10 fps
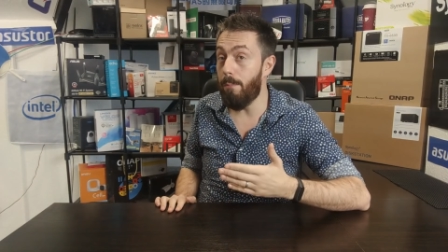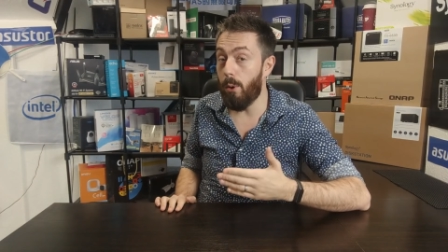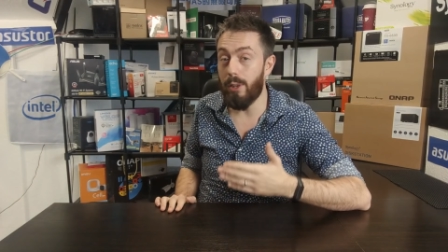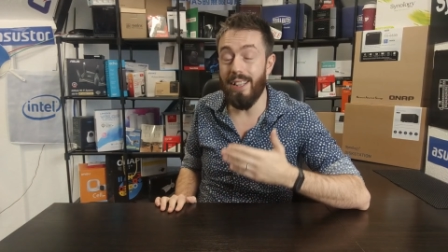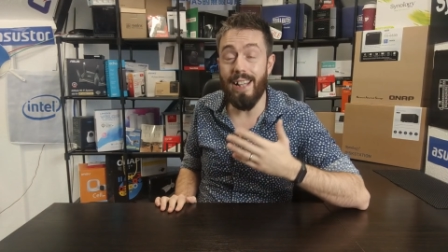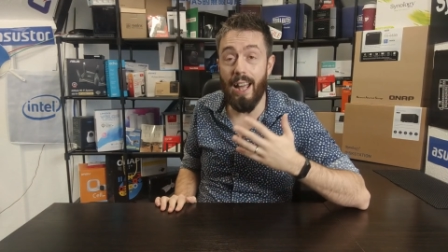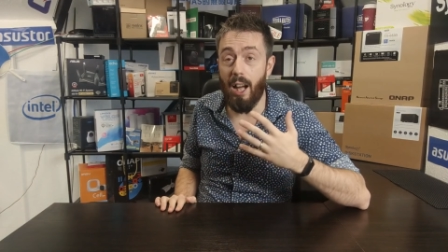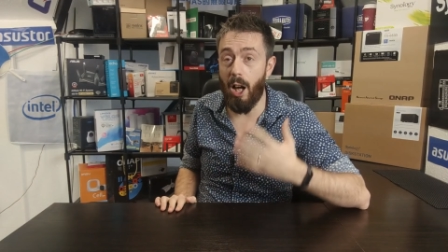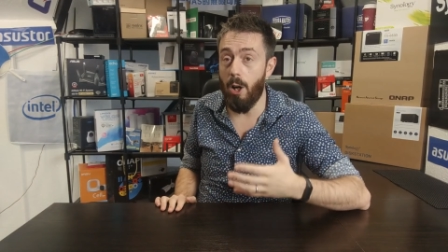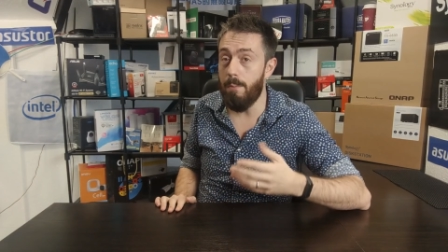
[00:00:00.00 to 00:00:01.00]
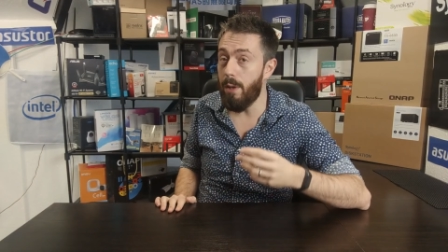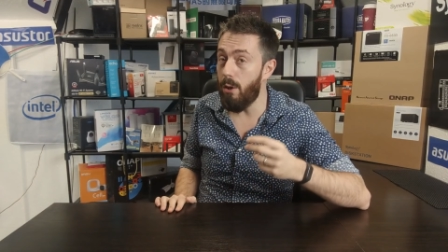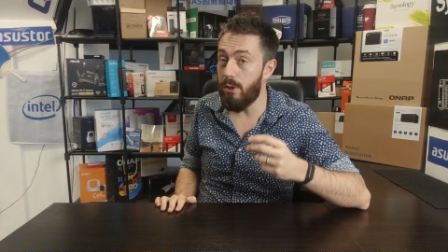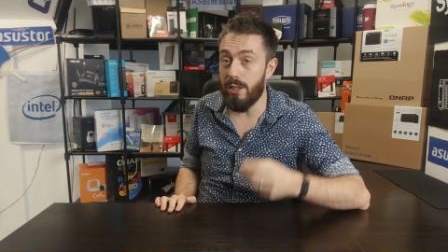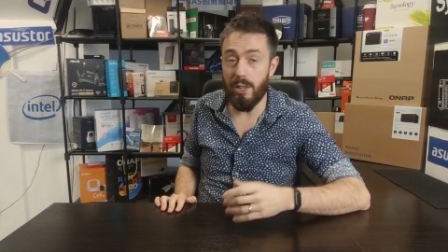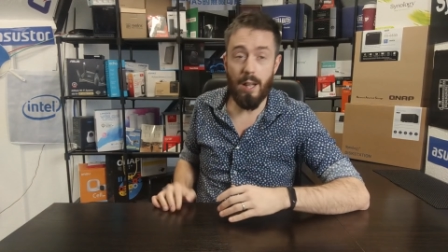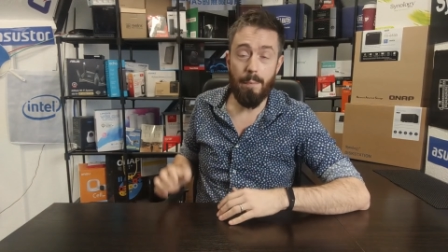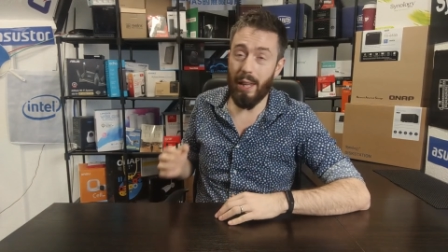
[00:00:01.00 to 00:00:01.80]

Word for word: on board, and now home users,